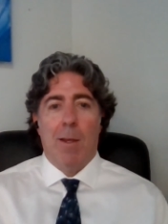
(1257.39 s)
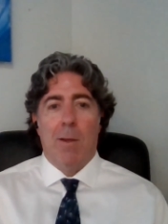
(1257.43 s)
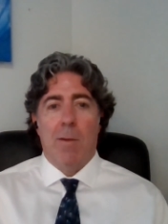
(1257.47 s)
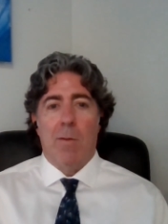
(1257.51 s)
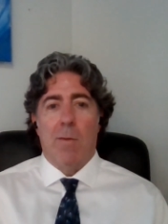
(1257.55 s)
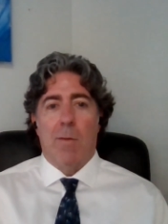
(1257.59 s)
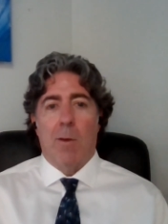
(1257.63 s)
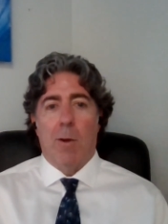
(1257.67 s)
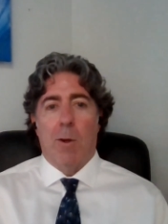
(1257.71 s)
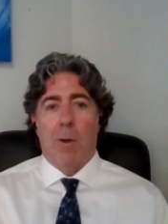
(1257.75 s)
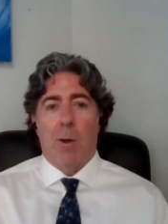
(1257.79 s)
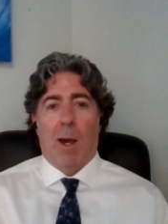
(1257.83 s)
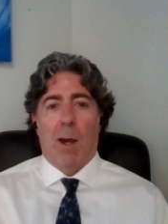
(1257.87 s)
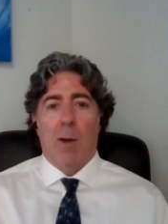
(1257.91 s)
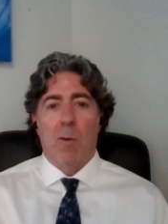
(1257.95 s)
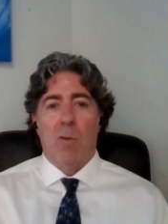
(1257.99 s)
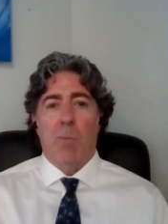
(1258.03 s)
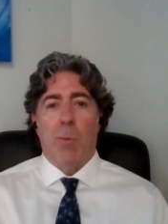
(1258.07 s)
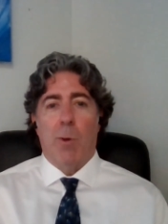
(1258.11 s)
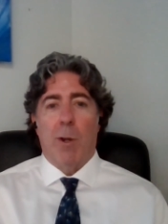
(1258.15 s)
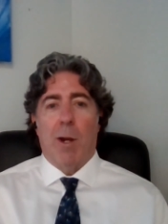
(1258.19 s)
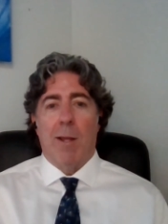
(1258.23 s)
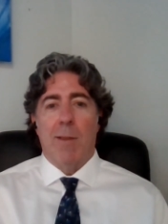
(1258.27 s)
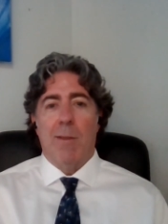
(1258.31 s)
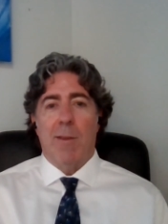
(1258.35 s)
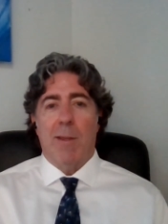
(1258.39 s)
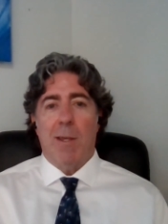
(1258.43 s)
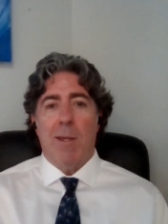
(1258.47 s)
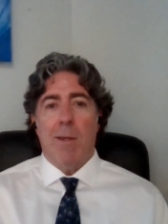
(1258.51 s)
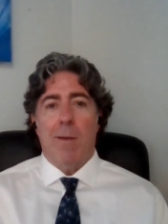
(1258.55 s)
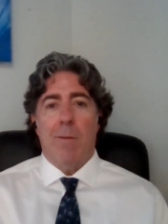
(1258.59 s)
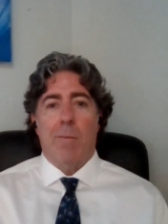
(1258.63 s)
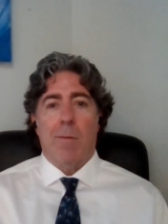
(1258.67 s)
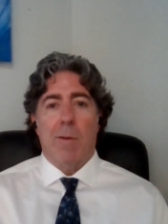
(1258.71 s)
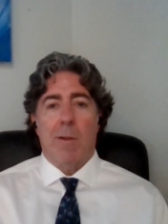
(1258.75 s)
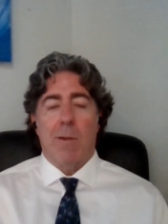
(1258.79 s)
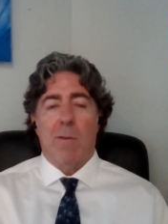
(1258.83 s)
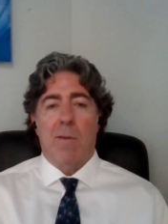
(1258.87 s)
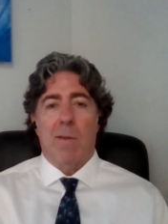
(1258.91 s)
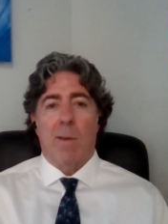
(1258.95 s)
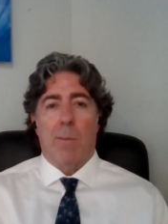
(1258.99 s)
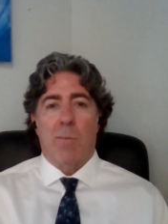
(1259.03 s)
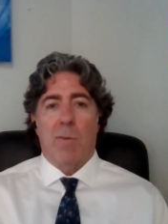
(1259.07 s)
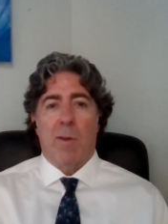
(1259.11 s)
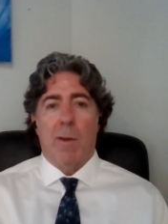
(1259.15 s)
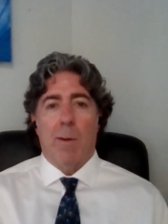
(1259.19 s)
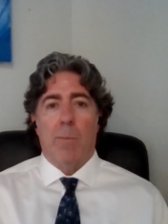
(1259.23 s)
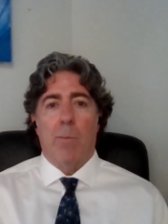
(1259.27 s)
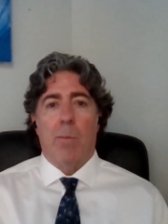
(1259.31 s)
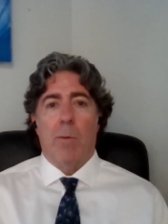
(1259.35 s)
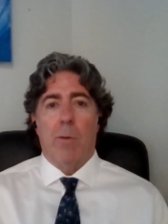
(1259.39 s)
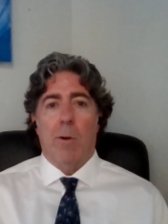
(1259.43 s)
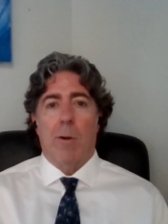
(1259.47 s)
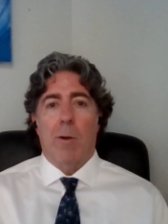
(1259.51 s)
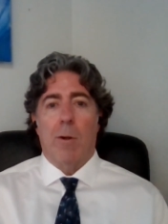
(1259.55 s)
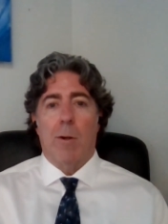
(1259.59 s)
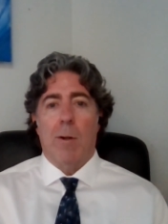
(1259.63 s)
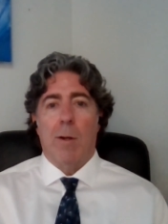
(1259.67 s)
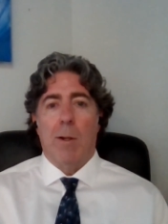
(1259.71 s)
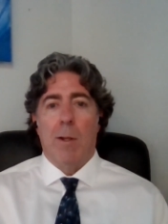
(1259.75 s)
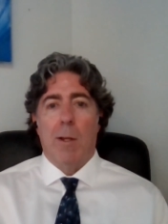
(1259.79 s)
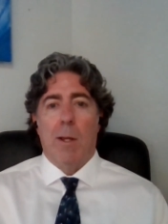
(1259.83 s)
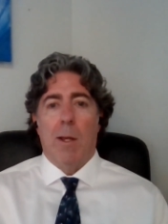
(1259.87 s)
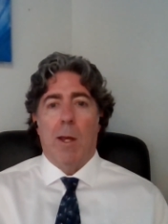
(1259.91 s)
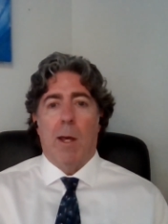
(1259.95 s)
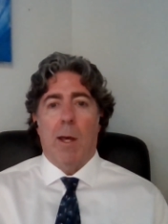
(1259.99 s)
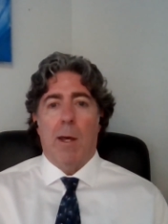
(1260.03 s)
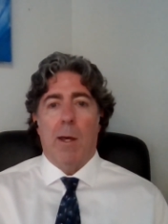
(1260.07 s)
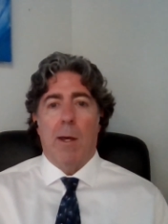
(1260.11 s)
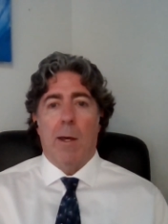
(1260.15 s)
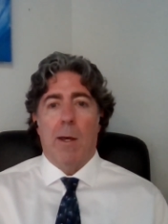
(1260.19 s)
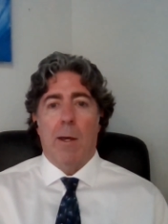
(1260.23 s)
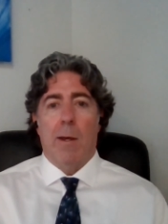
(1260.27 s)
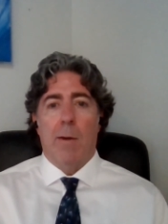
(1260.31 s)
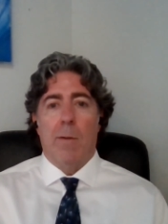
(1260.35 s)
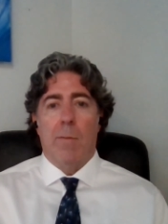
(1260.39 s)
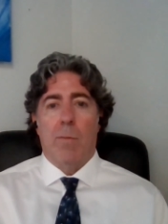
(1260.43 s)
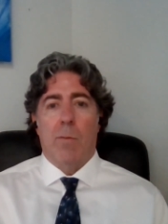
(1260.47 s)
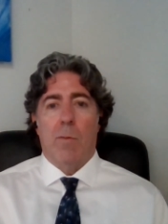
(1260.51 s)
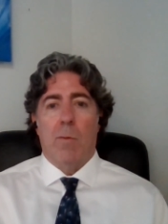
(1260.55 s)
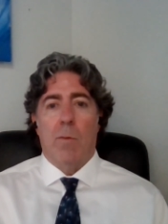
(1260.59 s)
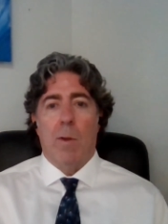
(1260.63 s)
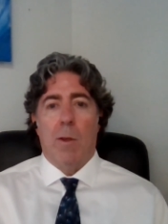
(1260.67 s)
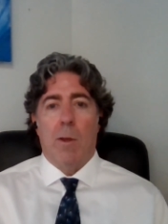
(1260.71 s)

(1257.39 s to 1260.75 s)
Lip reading: So I was put on leave in September of